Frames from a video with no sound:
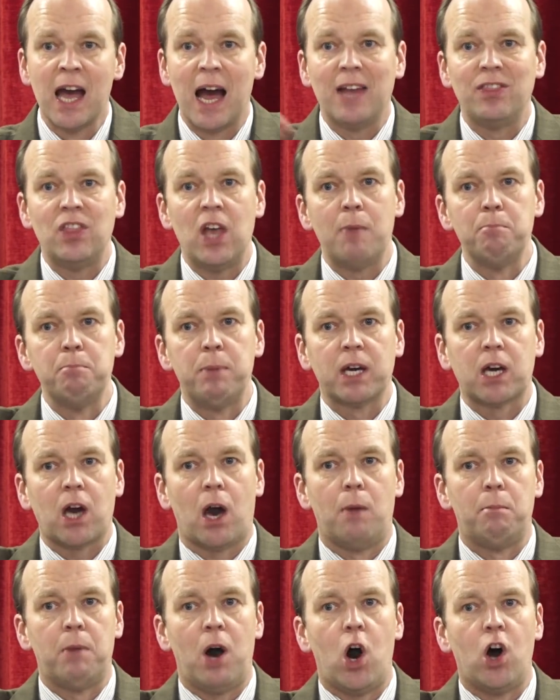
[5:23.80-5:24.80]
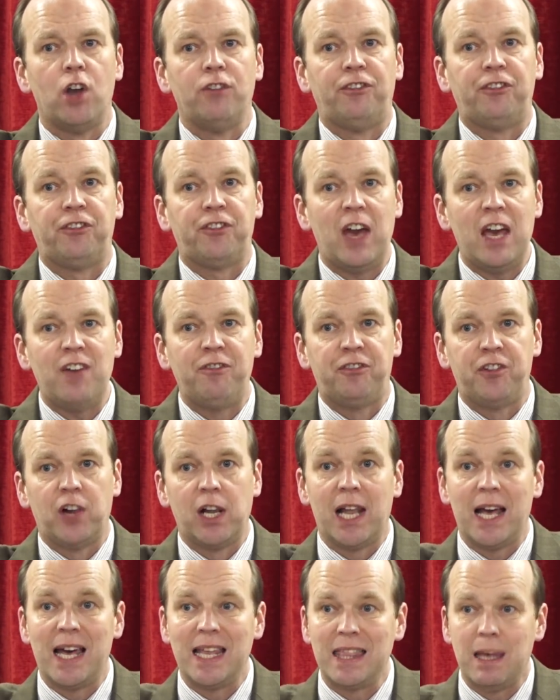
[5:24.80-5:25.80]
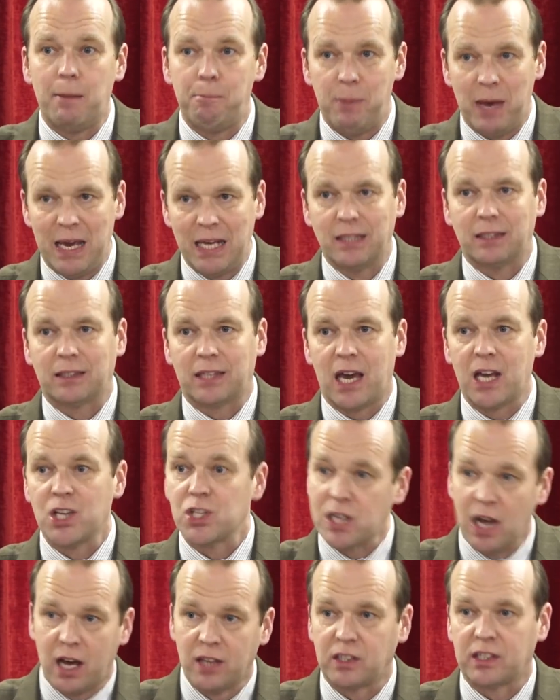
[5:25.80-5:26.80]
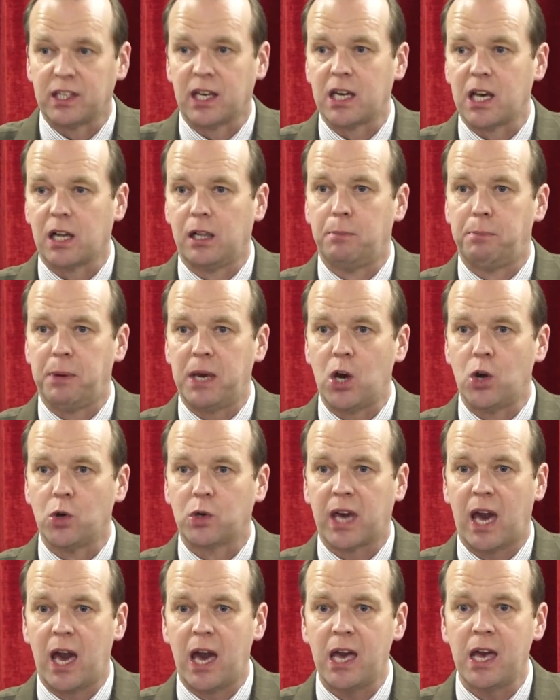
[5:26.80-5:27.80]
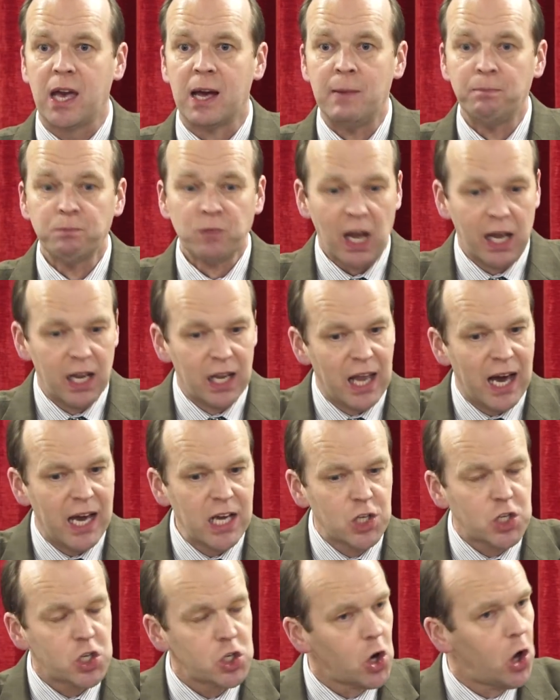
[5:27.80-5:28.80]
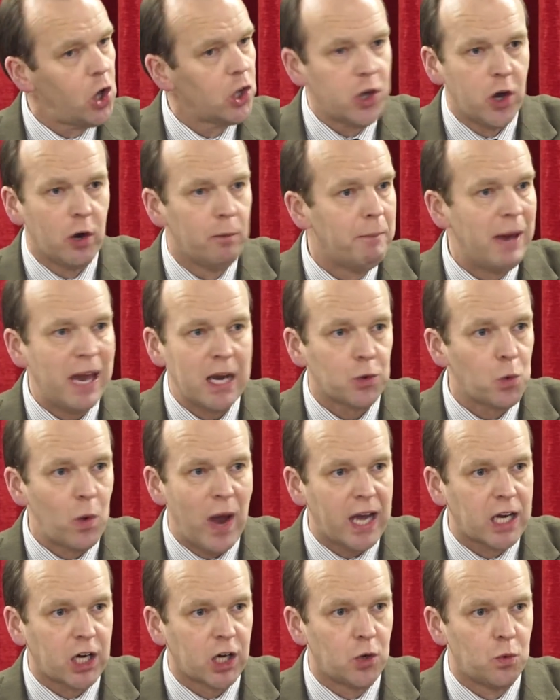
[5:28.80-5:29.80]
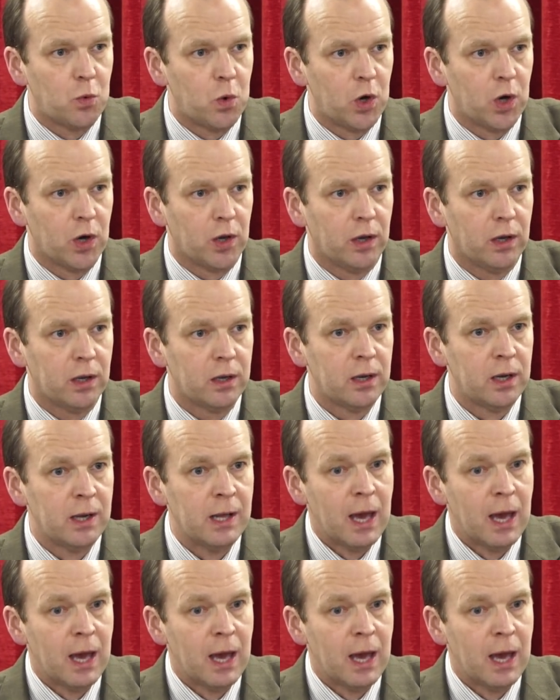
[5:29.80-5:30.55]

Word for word: and then become unfaithful in the big things and think it'll be okay. Like Saul, you'll make wreck and ruin.